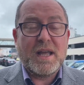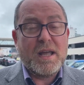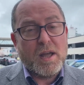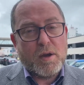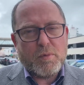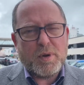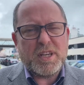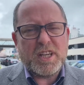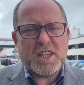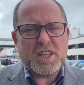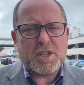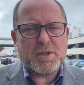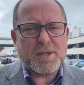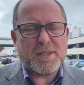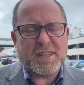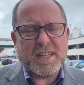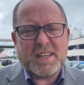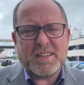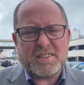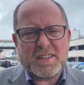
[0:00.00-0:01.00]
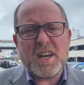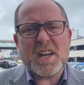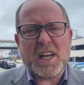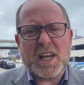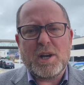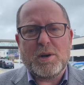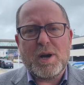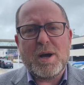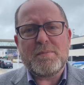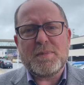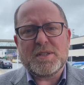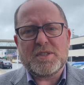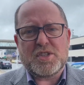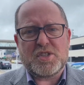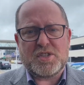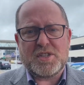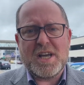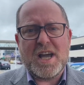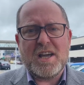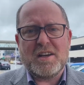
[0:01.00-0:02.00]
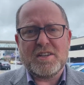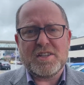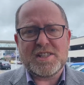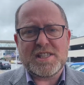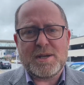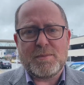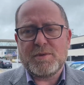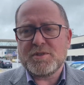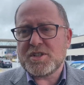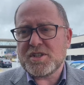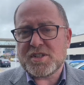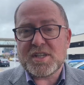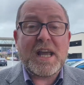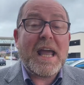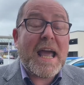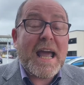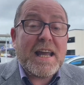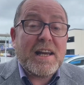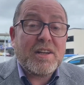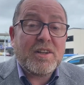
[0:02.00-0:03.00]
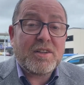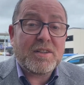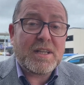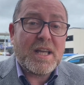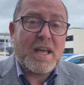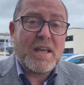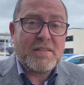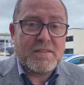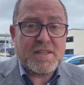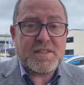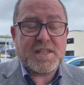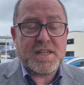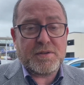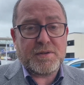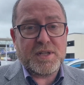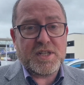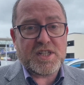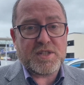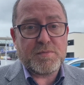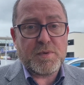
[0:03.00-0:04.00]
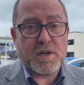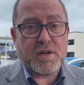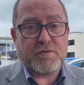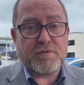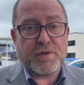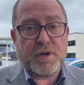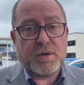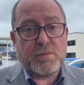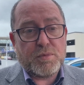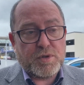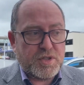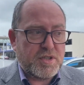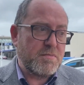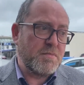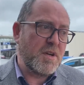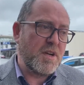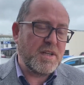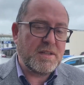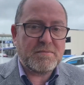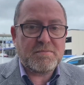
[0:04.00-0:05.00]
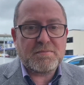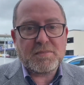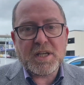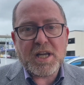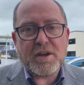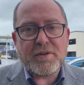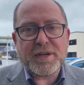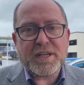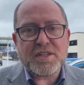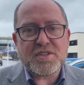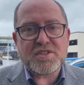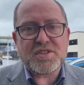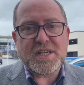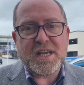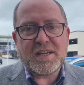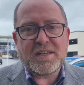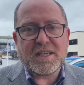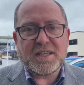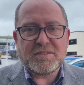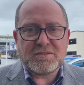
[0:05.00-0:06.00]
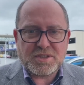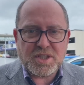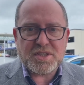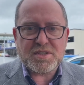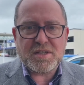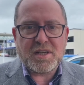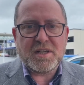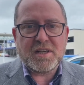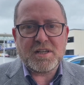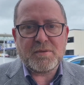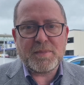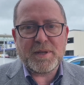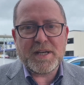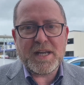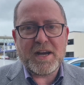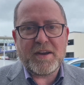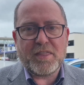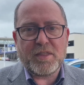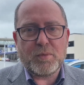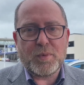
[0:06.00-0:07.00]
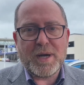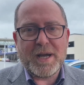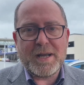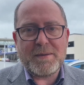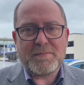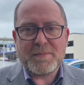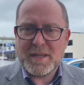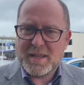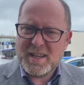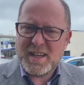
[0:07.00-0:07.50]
When you're doing that, don't go up and snarl at someone. Just say, hey look, this area is smoke-free, would you mind going and standing just a little bit out of the way?